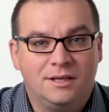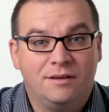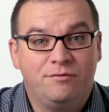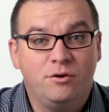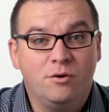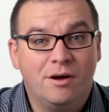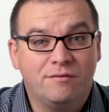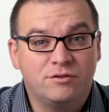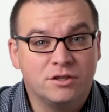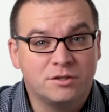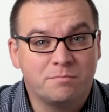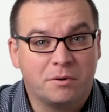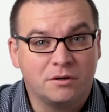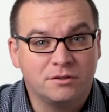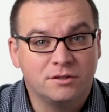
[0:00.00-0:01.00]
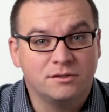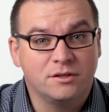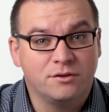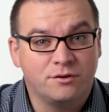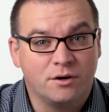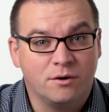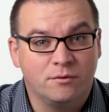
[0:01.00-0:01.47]
If you have just purchased a
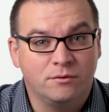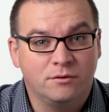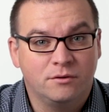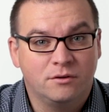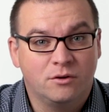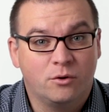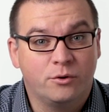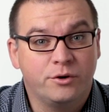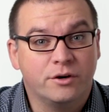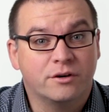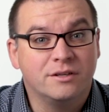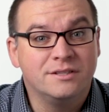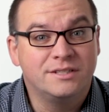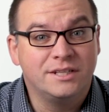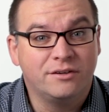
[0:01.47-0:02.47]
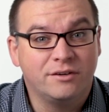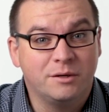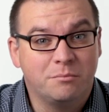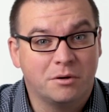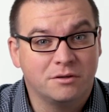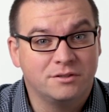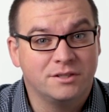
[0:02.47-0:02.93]
drone, or you're
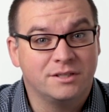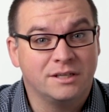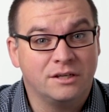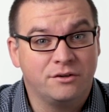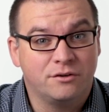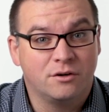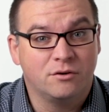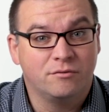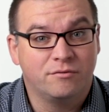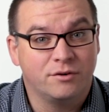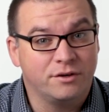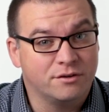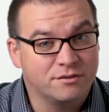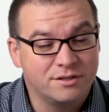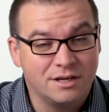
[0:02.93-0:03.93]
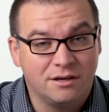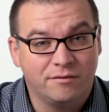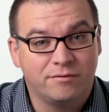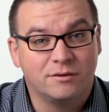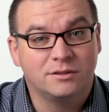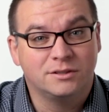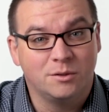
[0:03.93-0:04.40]
considering purchasing a drone for
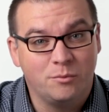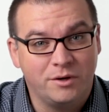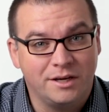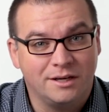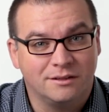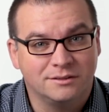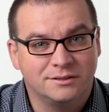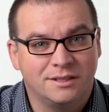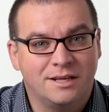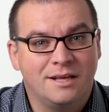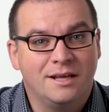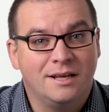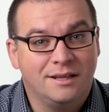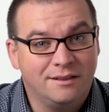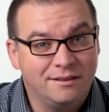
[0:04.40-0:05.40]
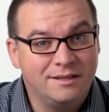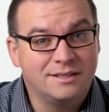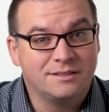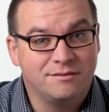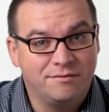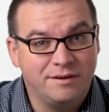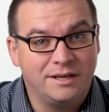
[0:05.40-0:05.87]
yourself or someone else,
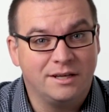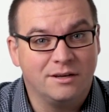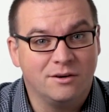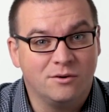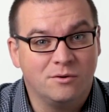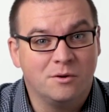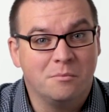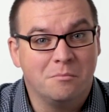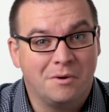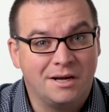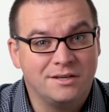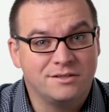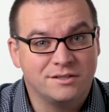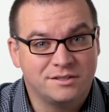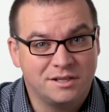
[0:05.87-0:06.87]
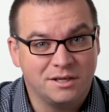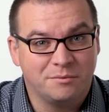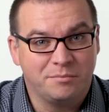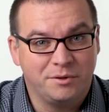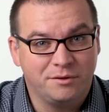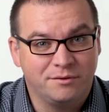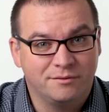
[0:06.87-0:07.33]
this video might just
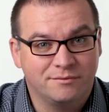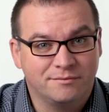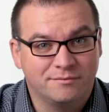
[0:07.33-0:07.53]
help you.